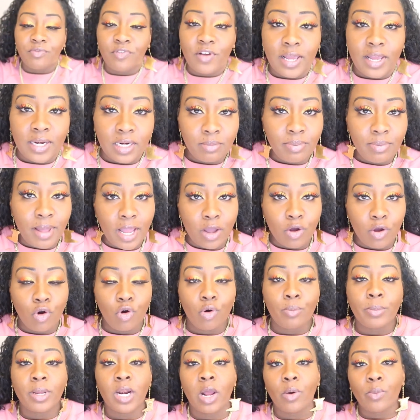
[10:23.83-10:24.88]
finally back
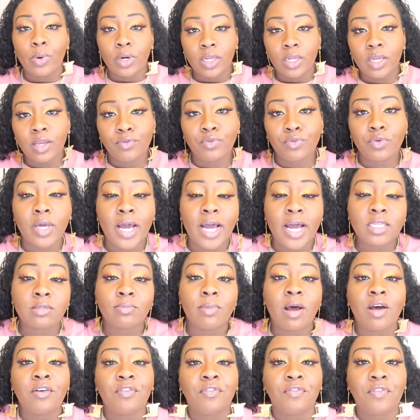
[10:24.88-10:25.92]
home and I want to give you guys
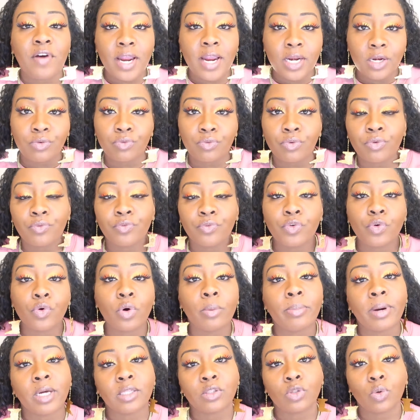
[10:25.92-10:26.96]
my final review
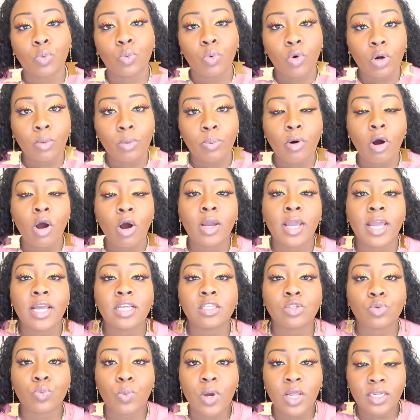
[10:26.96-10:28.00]
about the water park
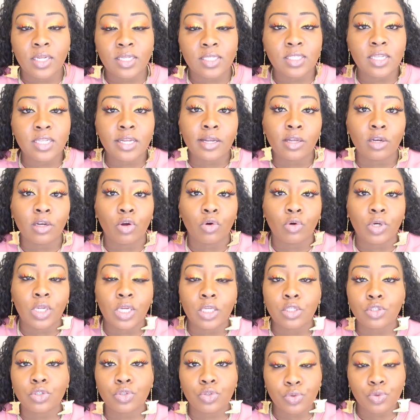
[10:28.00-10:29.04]
as well as
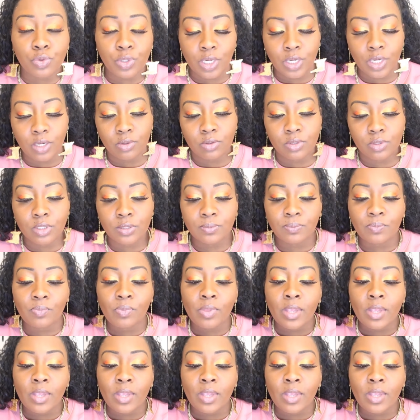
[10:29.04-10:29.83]
Nickelodeon Studios.